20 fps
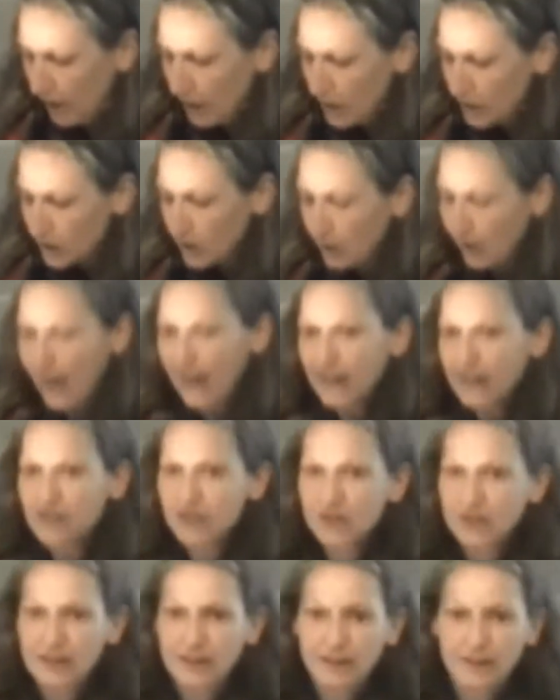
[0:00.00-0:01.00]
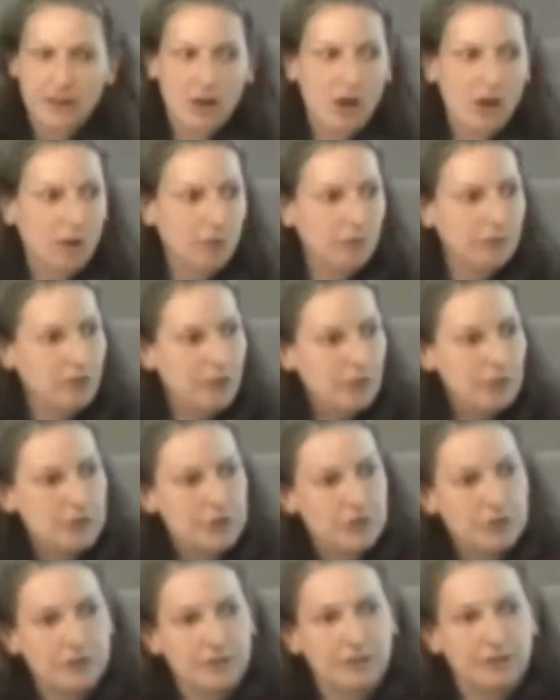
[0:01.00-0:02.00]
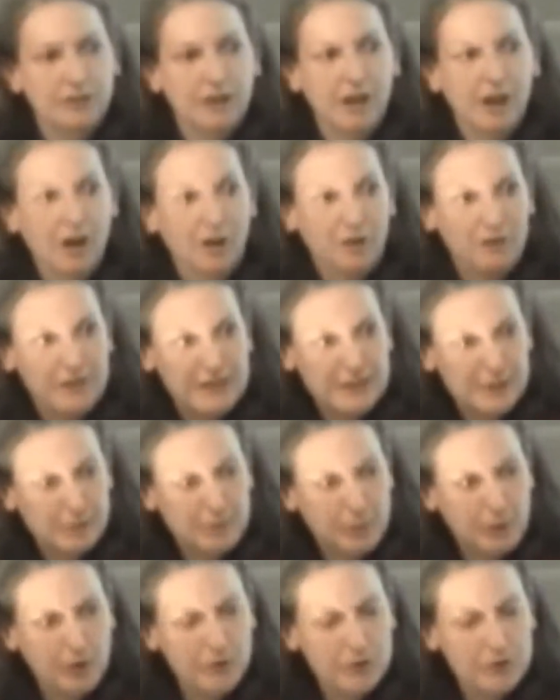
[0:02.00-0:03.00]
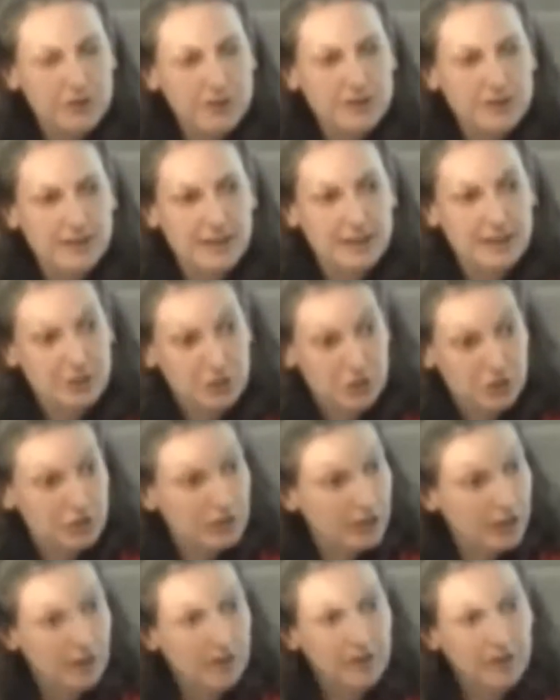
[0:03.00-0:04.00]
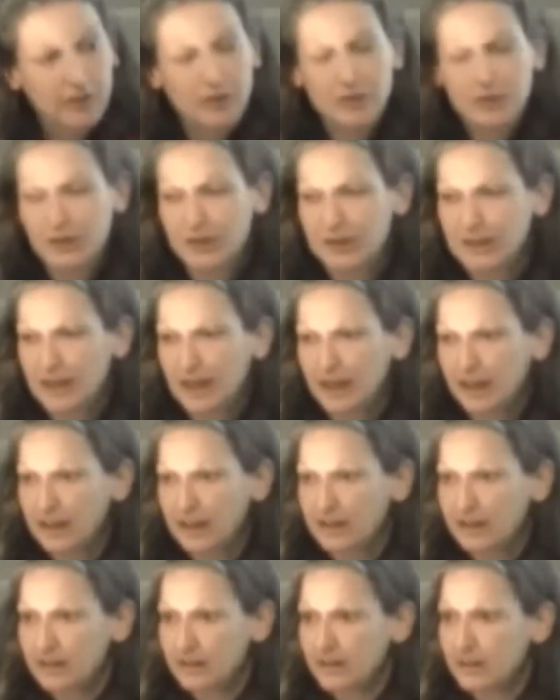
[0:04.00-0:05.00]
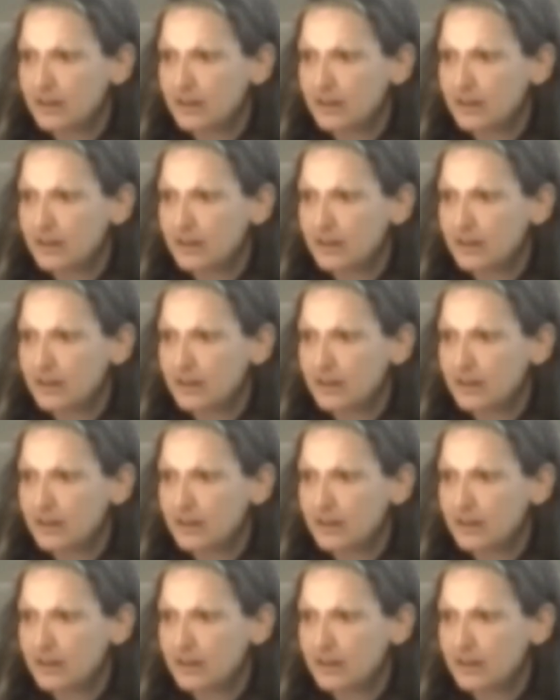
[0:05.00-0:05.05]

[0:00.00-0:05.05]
So actually, the whole notion of these approaches that industrial archaeology takes